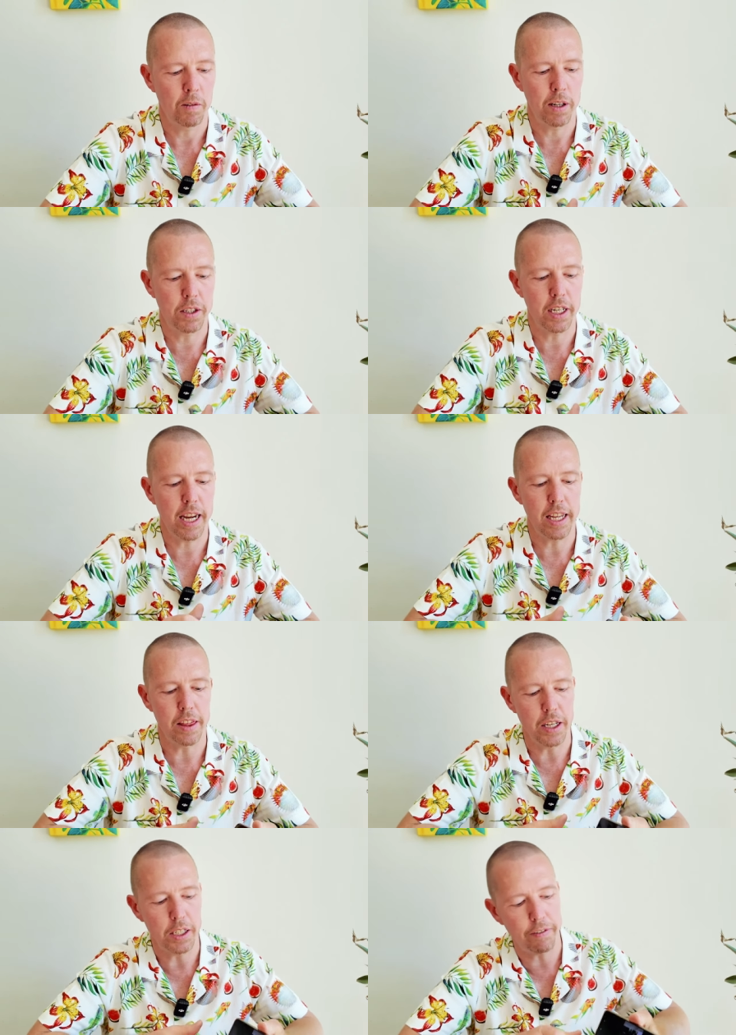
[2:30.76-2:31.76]
once
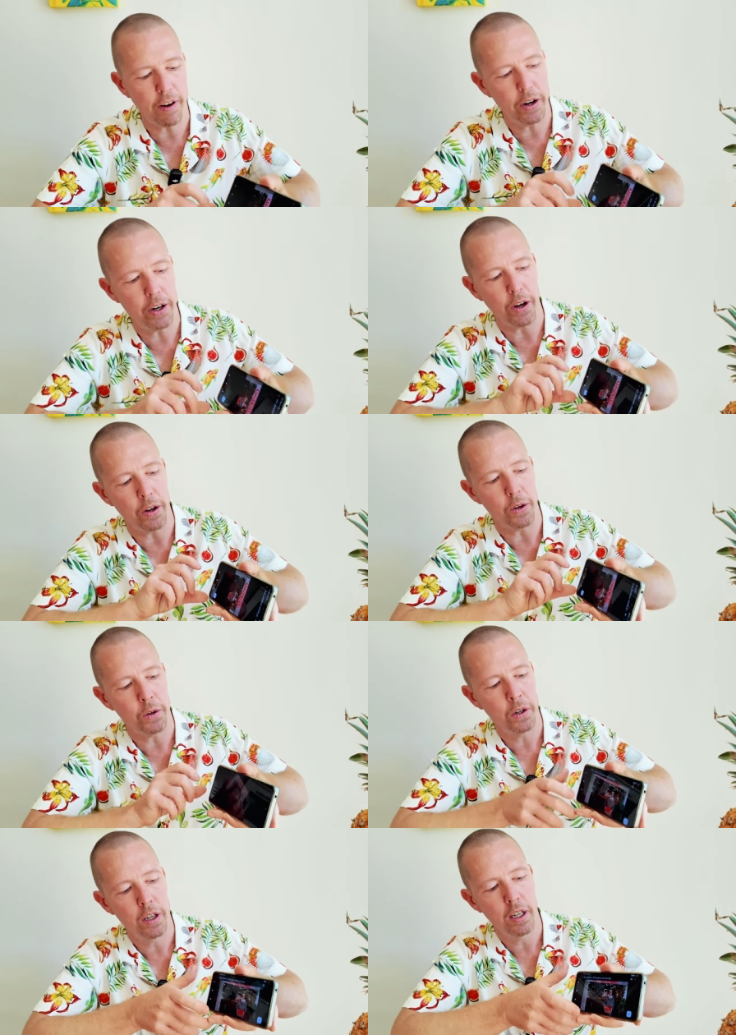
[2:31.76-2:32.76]
again, this
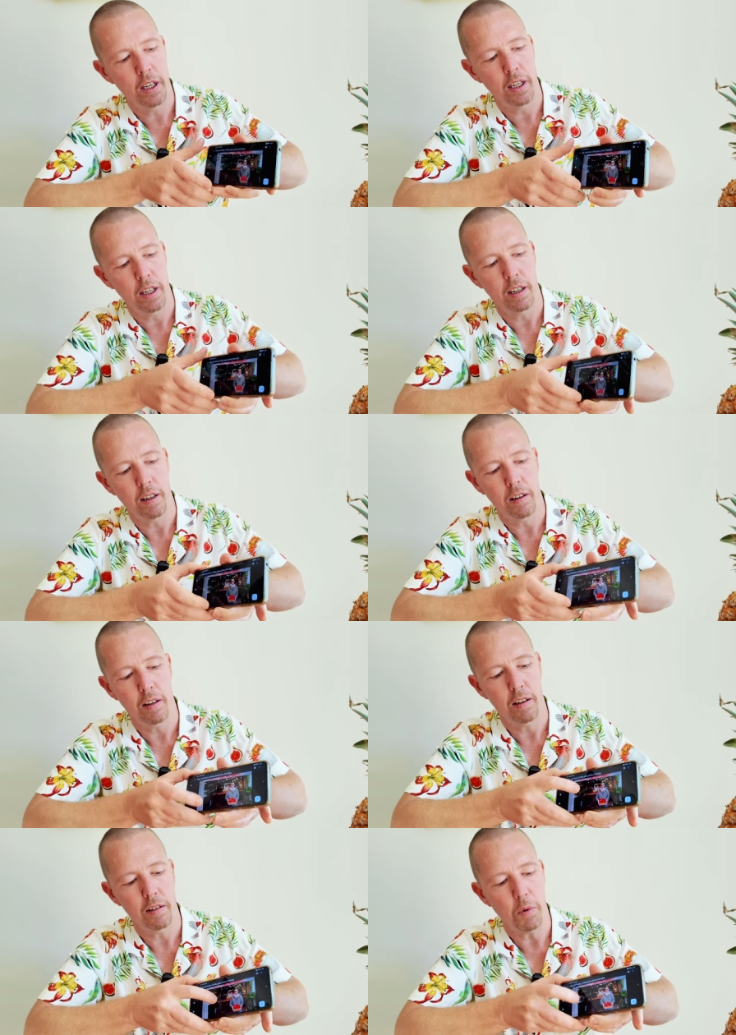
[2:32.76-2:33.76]
photo,
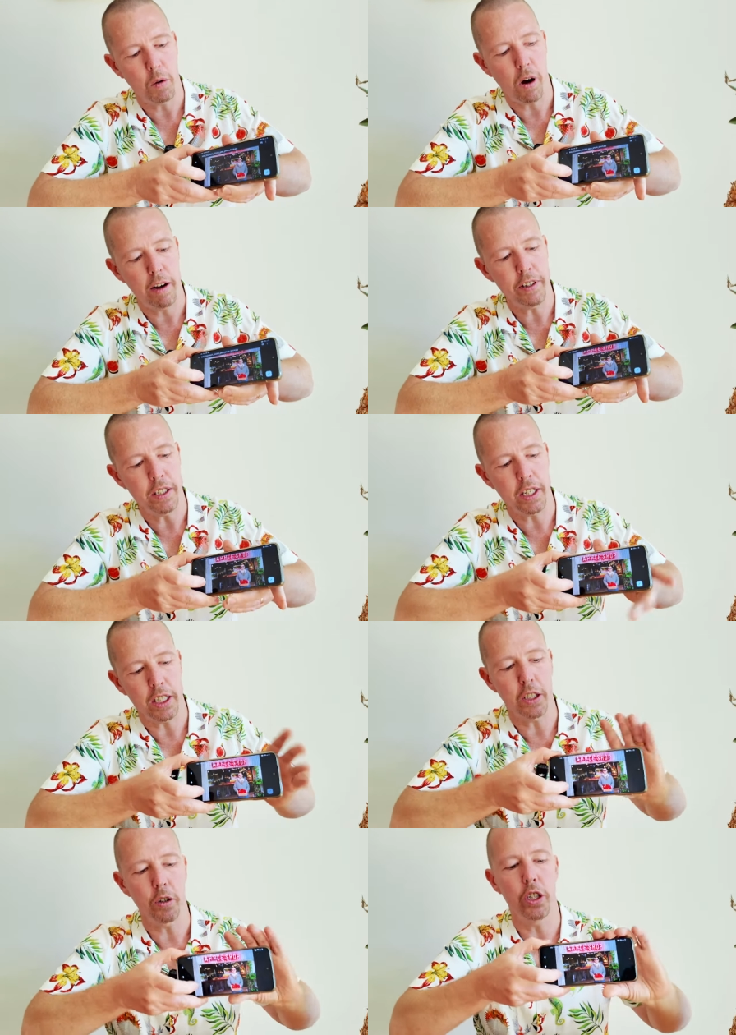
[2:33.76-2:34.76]
my wife did
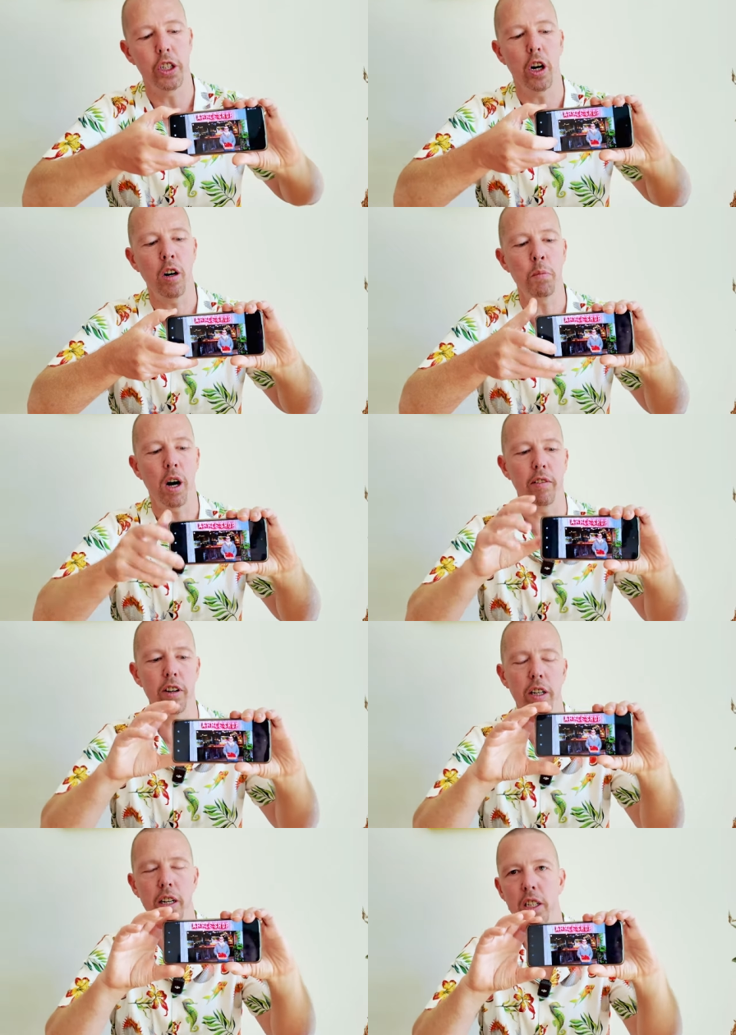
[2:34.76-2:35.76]
such a good job of
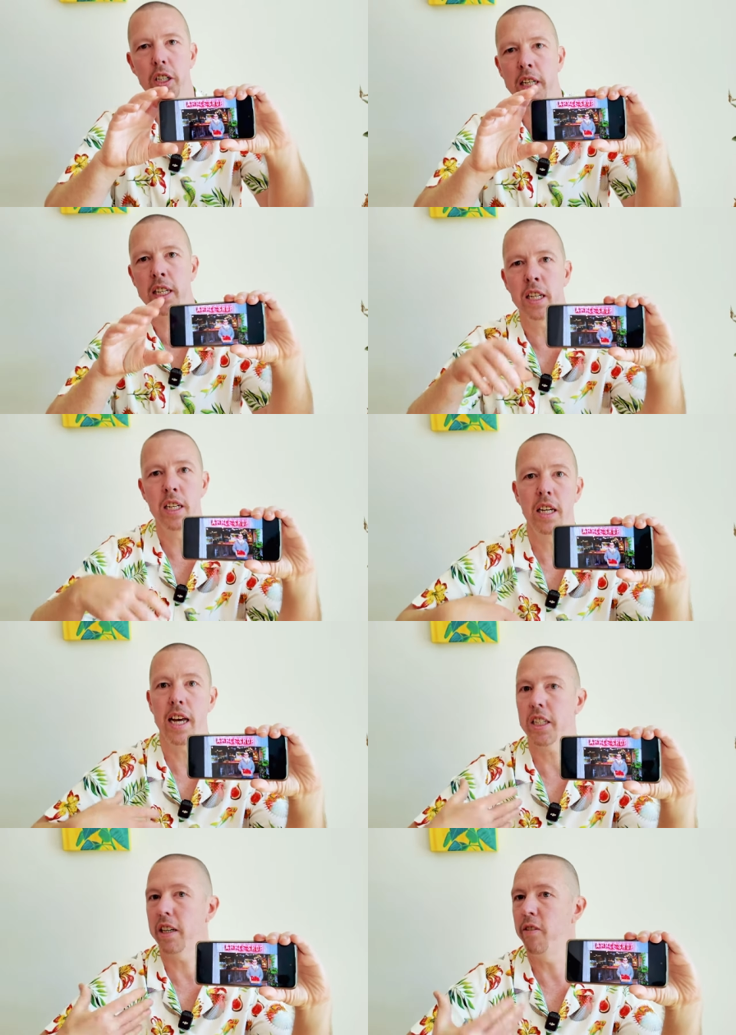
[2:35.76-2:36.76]
it, and she
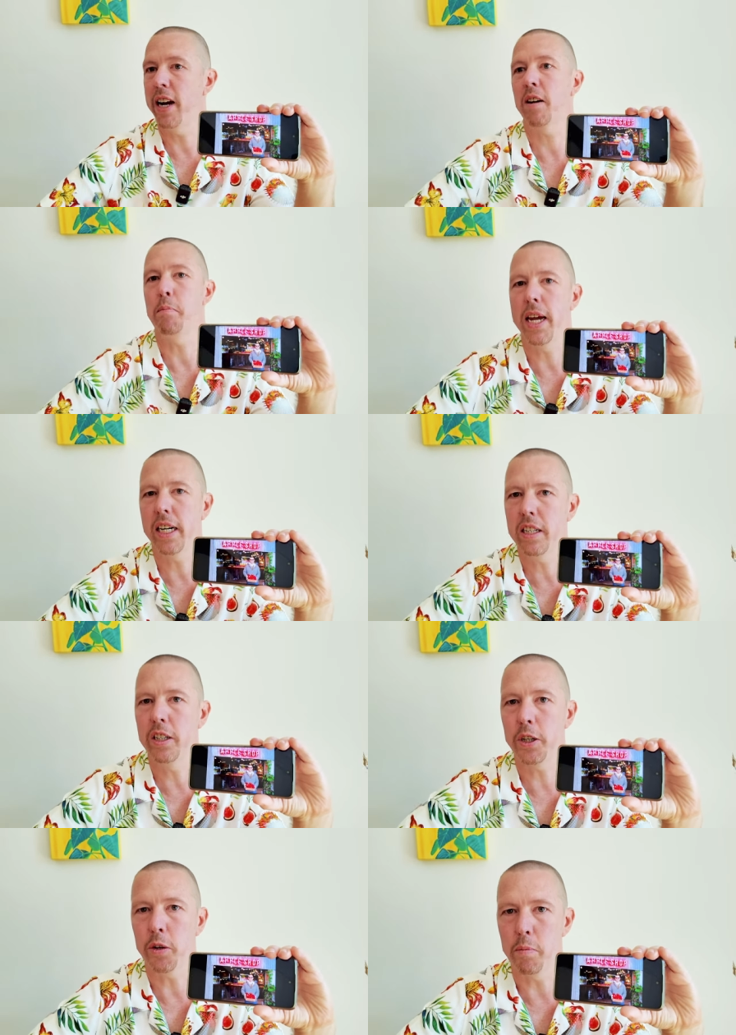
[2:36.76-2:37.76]
actually
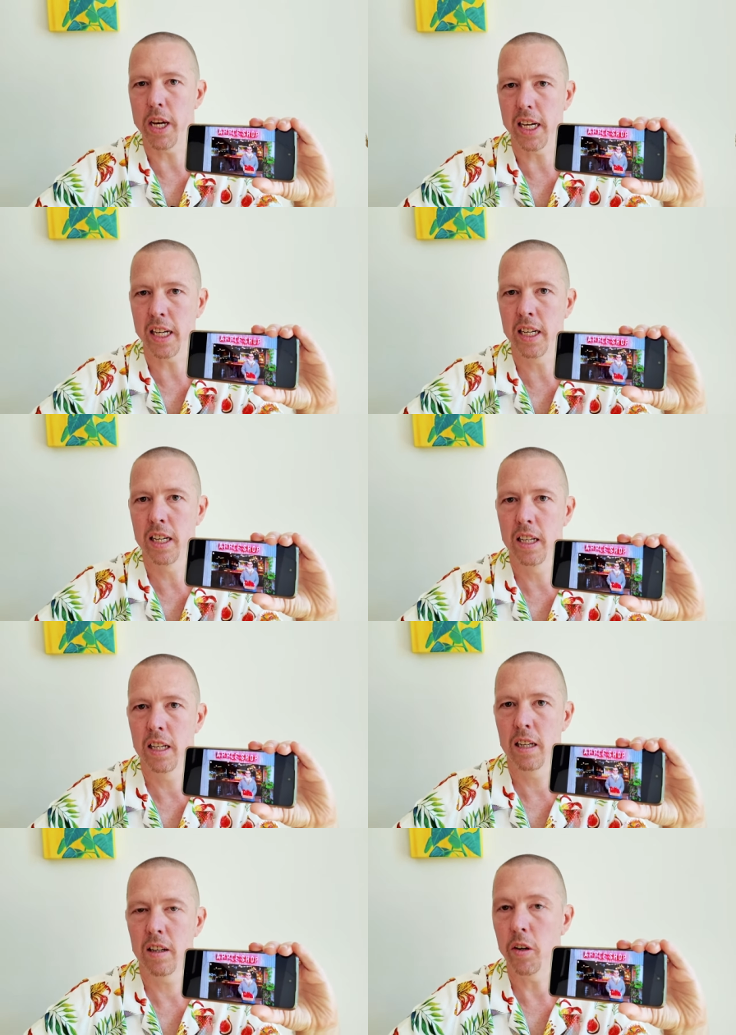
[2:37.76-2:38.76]
recommended to me,
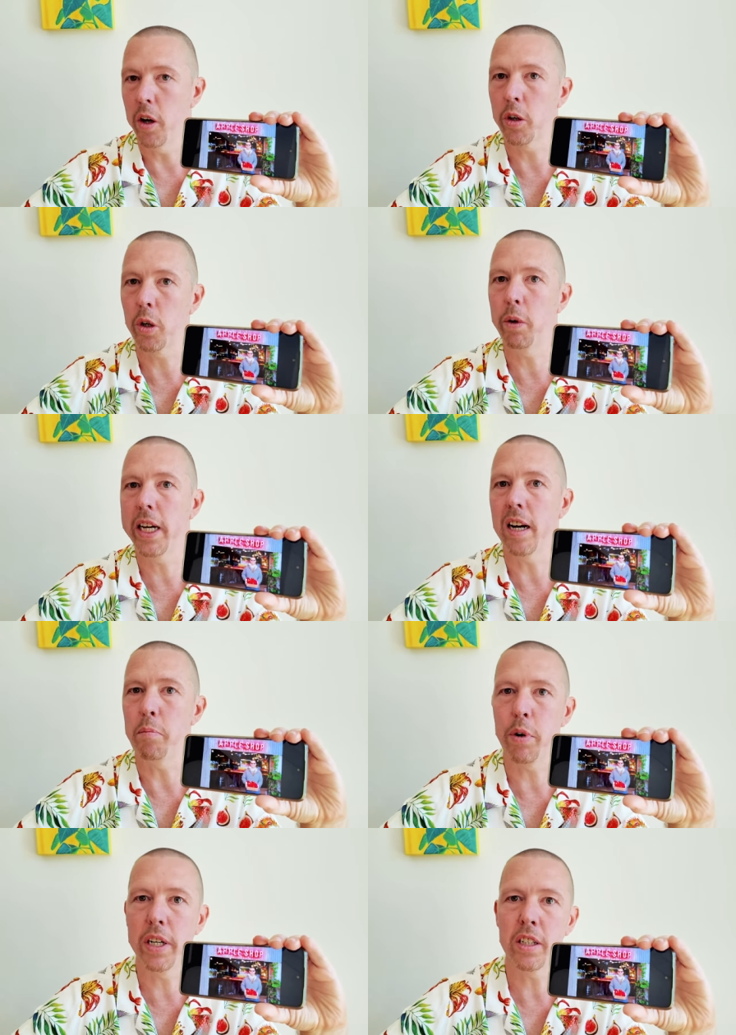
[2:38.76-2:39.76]
you know, could we get
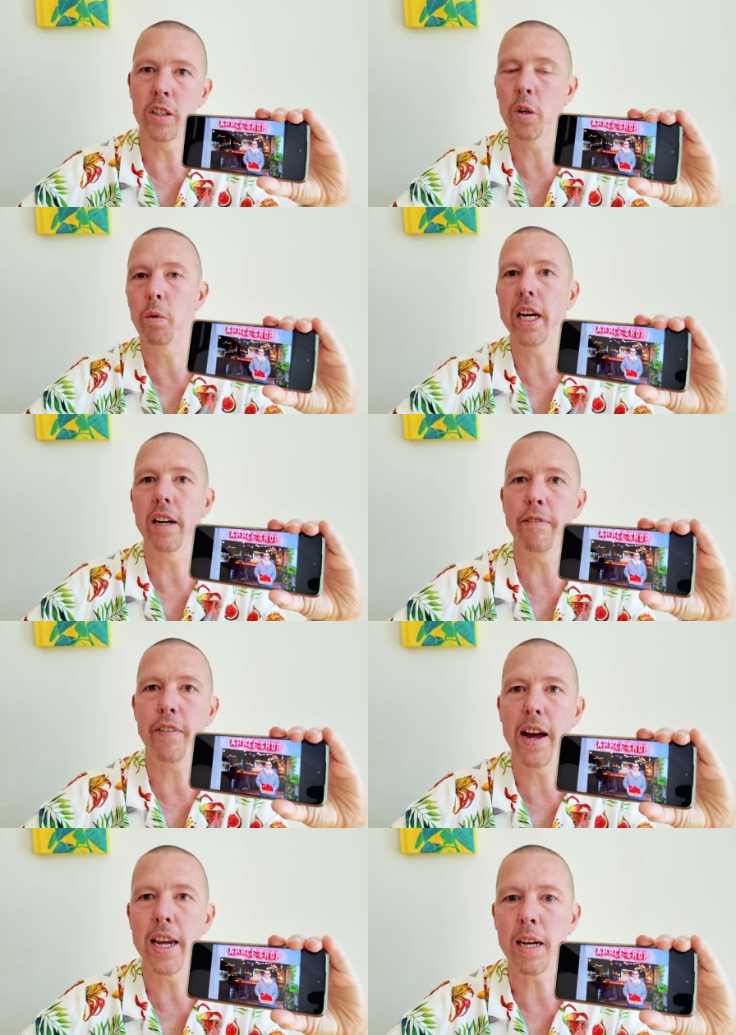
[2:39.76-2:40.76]
it printed? Could we get it
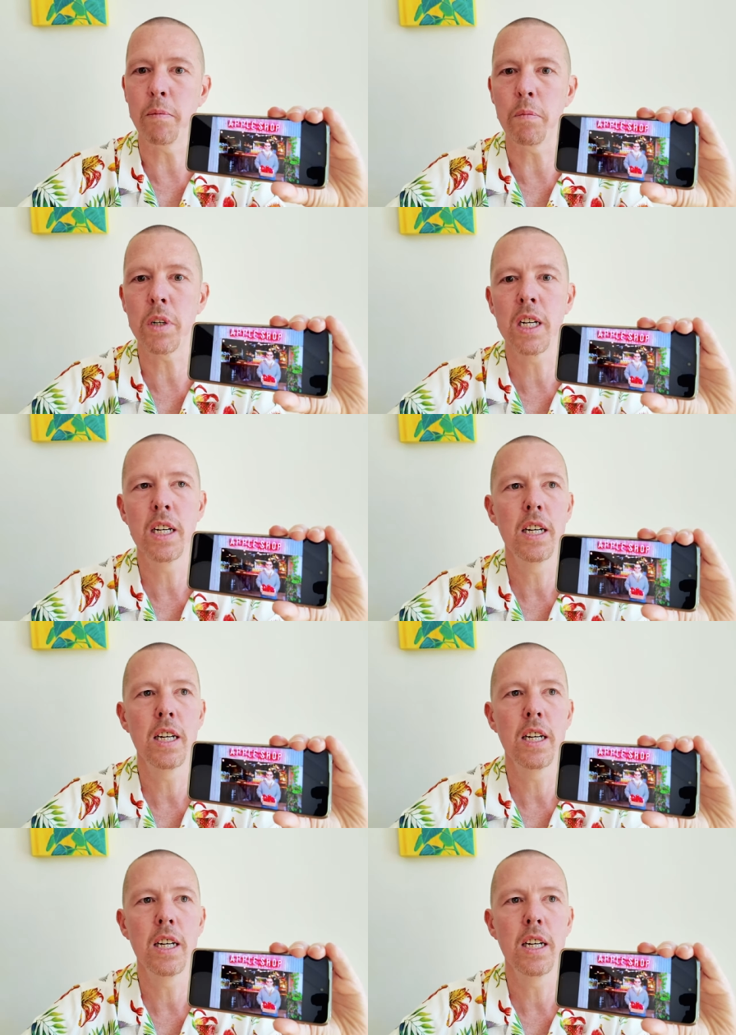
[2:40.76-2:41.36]
framed?